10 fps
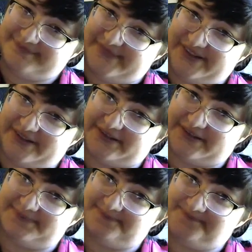
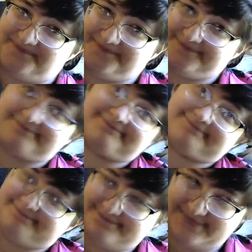So
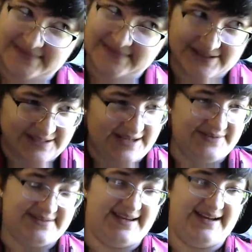there's a
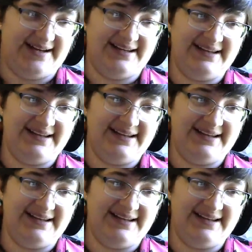downside.